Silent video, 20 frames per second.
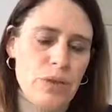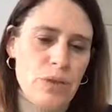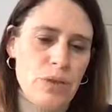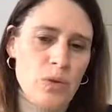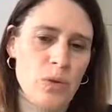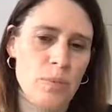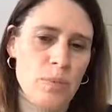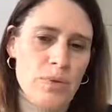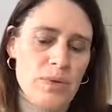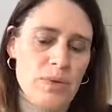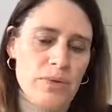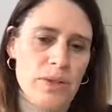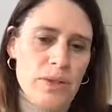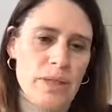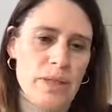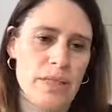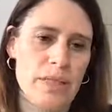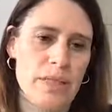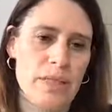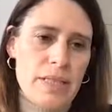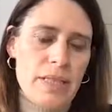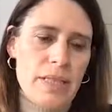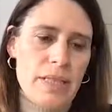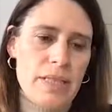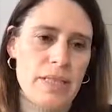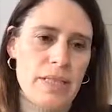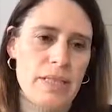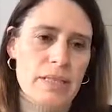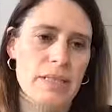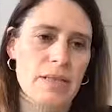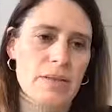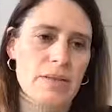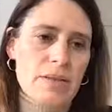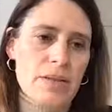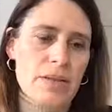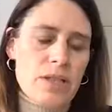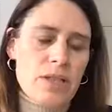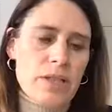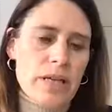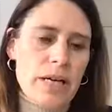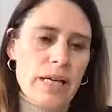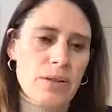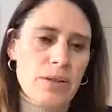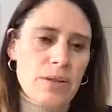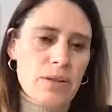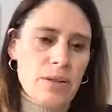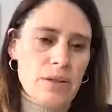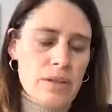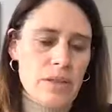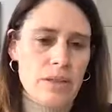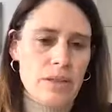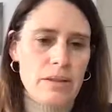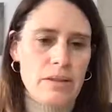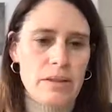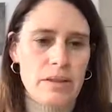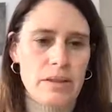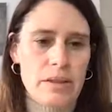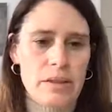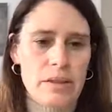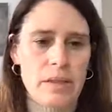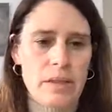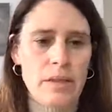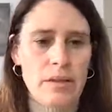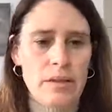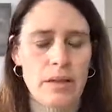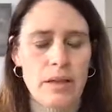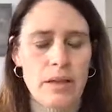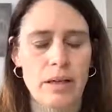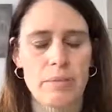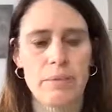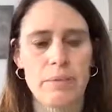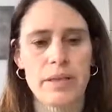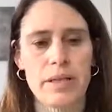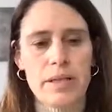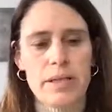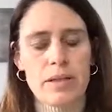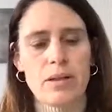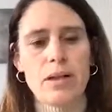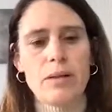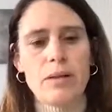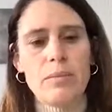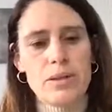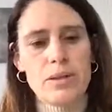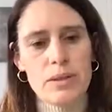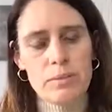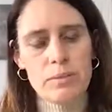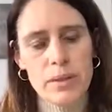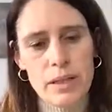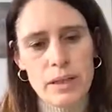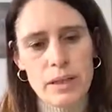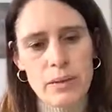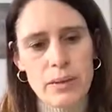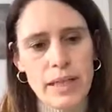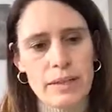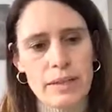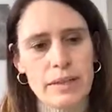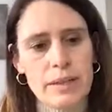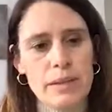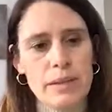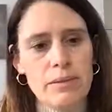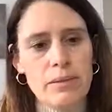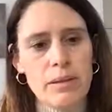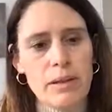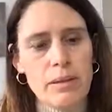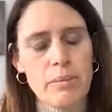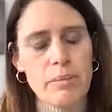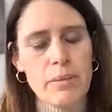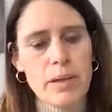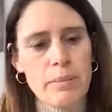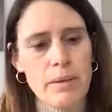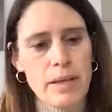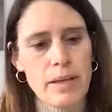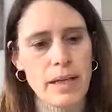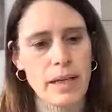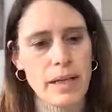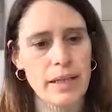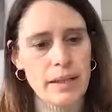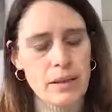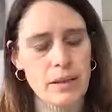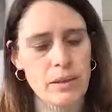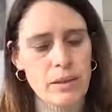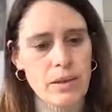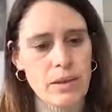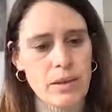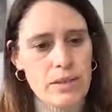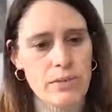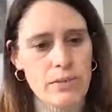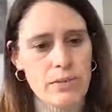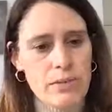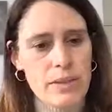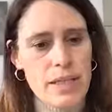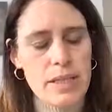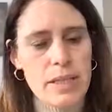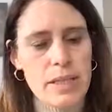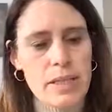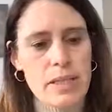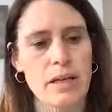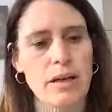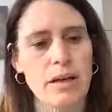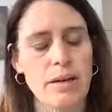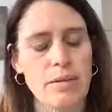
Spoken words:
groups of the disease. So childhood onset on LHON appears almost to be a known entity with a very benign course of disease.